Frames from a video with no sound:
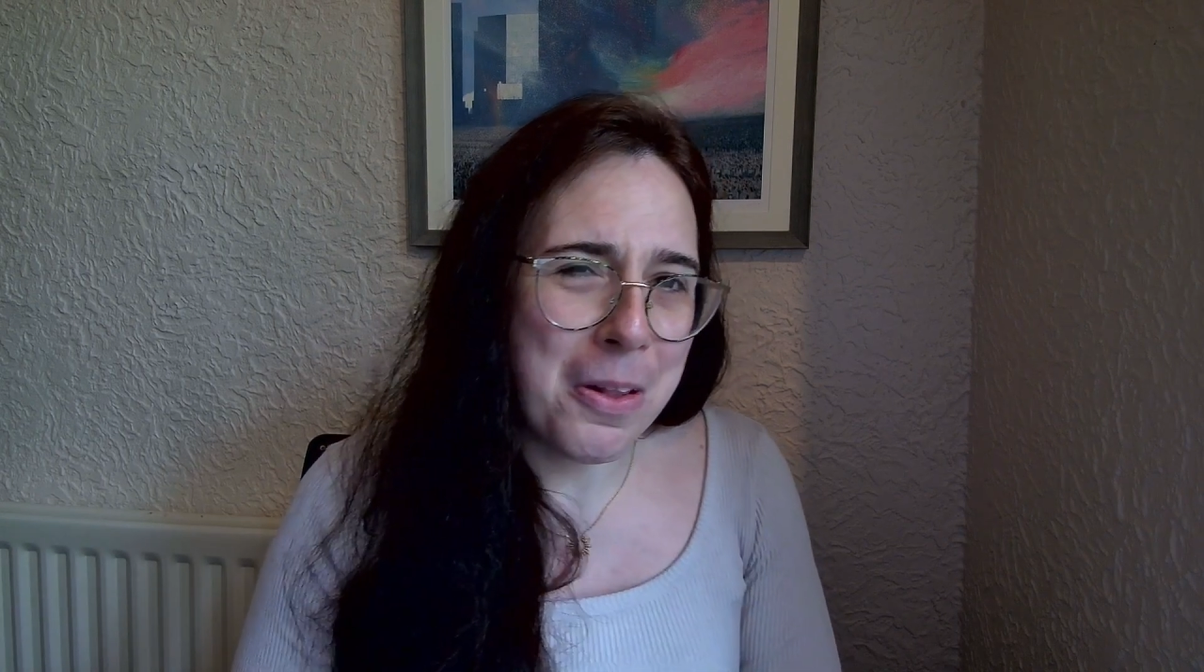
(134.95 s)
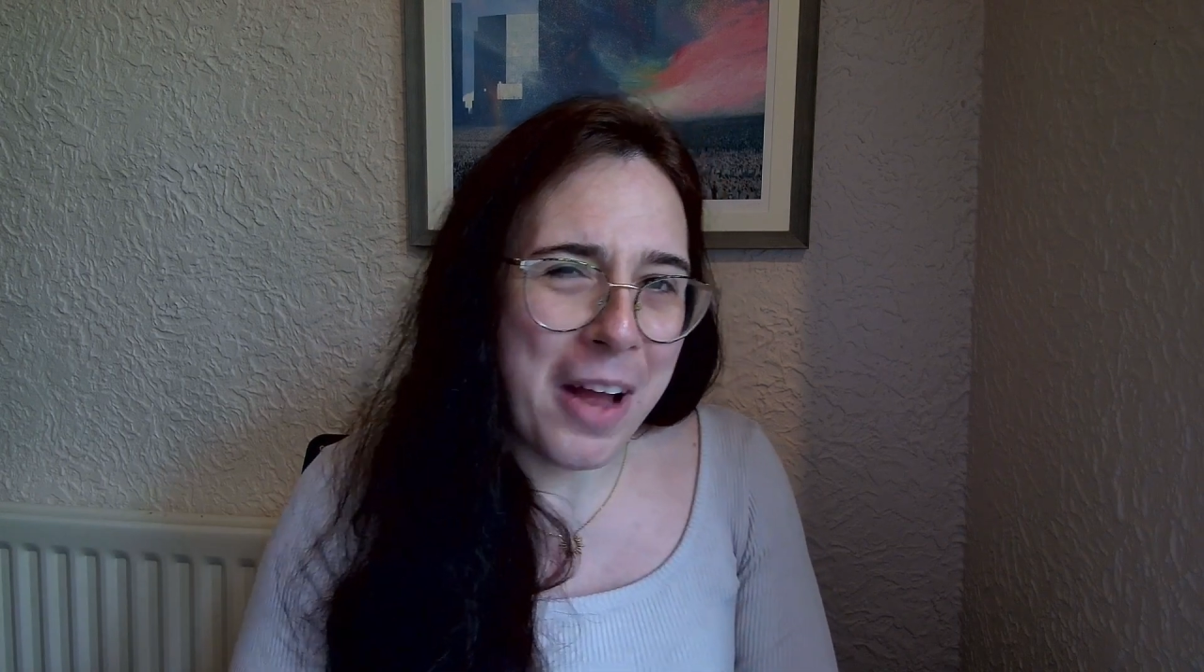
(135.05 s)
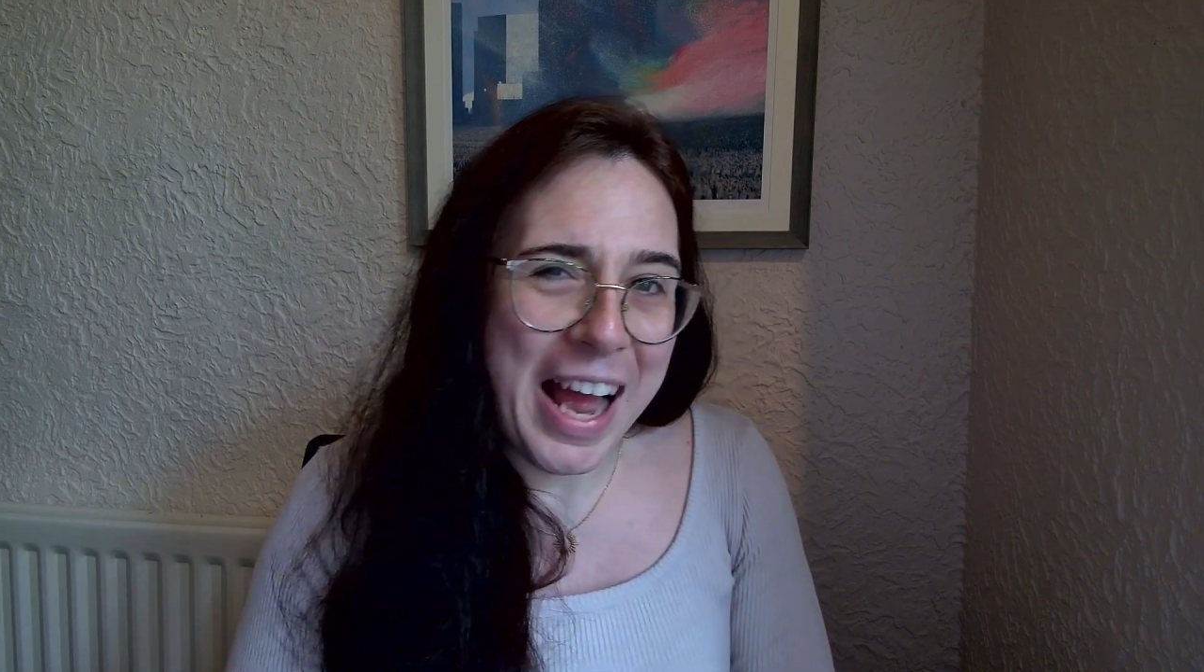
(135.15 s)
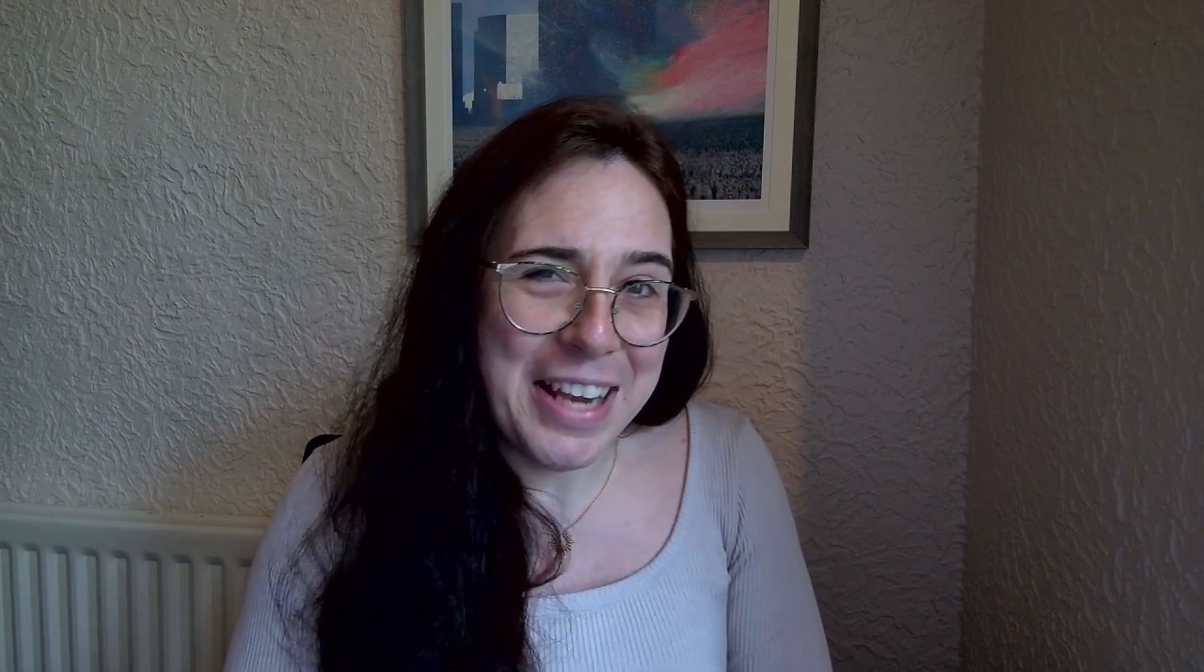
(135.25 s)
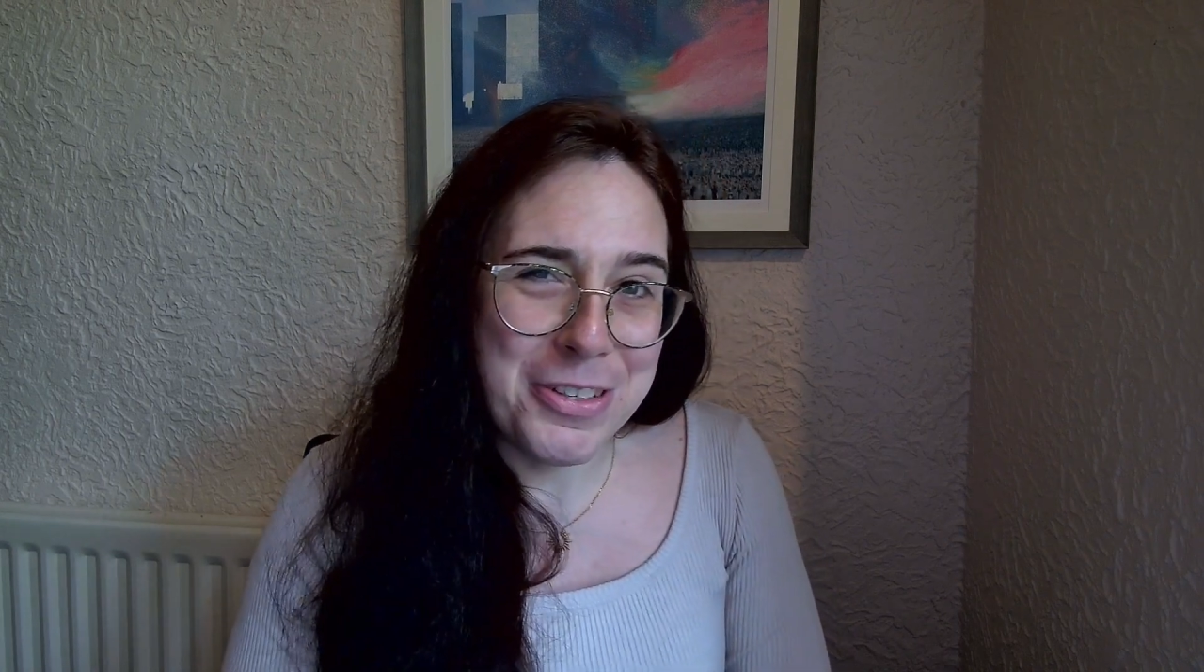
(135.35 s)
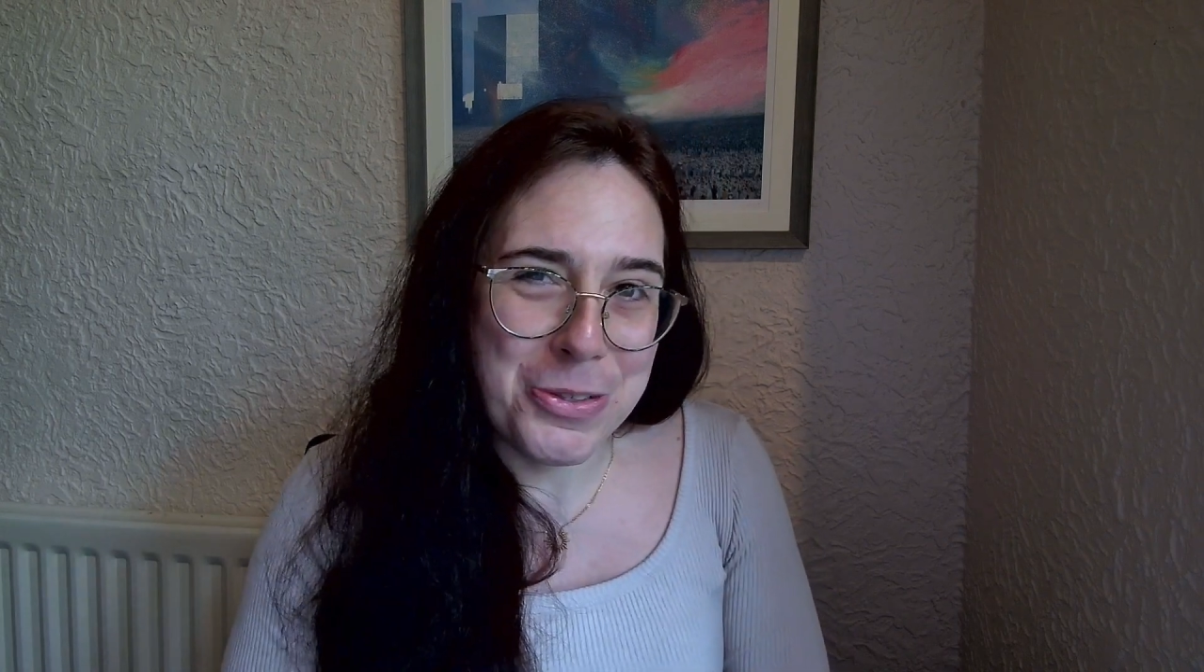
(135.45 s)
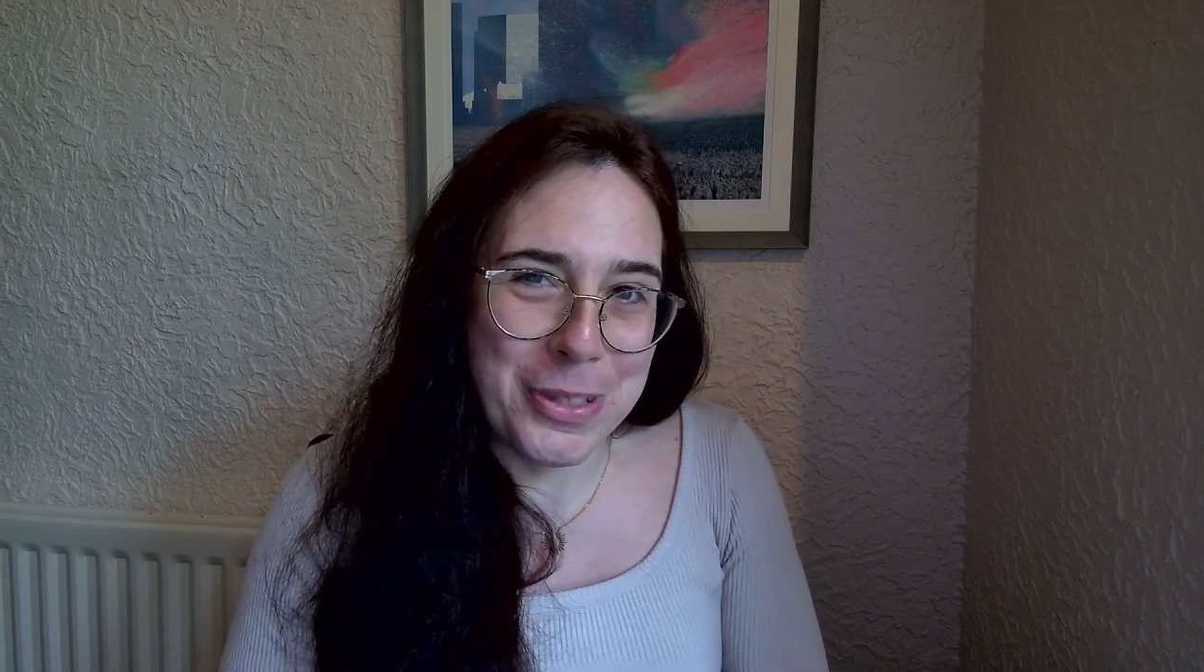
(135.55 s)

a lot of Andrew